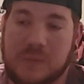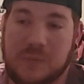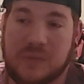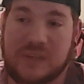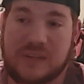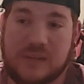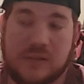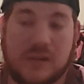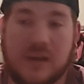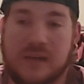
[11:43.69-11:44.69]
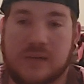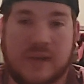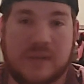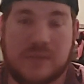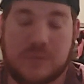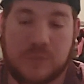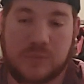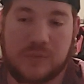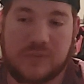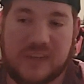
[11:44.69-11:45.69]
But there's a lot of great
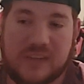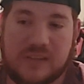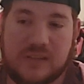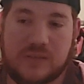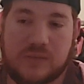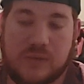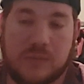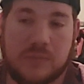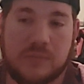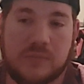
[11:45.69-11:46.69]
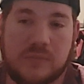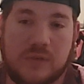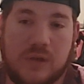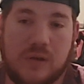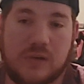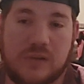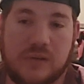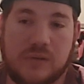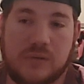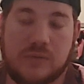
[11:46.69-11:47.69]
memorable faces from
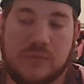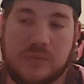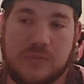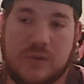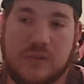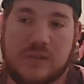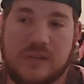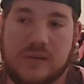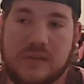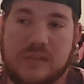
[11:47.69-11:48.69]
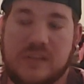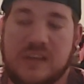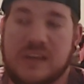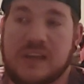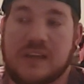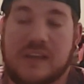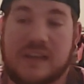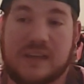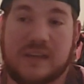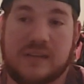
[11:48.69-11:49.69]
Naruto from the first series.
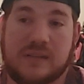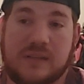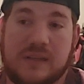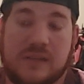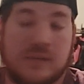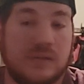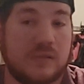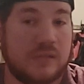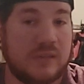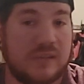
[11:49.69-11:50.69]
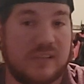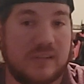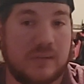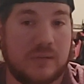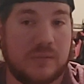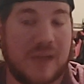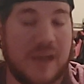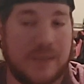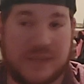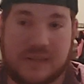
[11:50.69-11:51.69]
It looks good still, in my
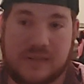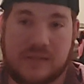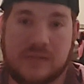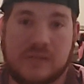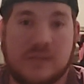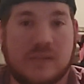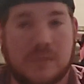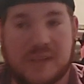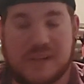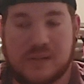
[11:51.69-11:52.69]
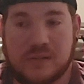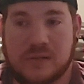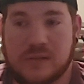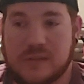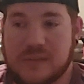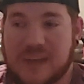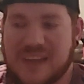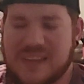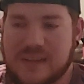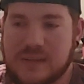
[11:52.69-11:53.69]
opinion. Some may disagree, but I
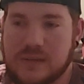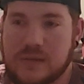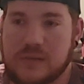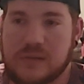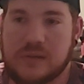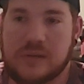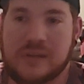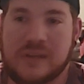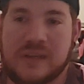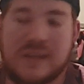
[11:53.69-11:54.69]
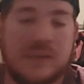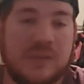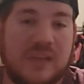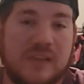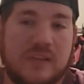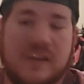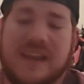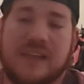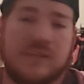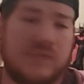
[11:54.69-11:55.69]
think it looks good. It plays good,
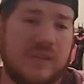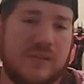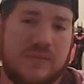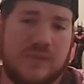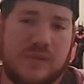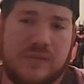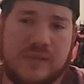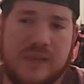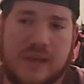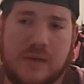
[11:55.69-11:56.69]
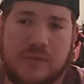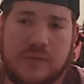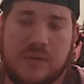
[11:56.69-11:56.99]
and it's very fun if you have,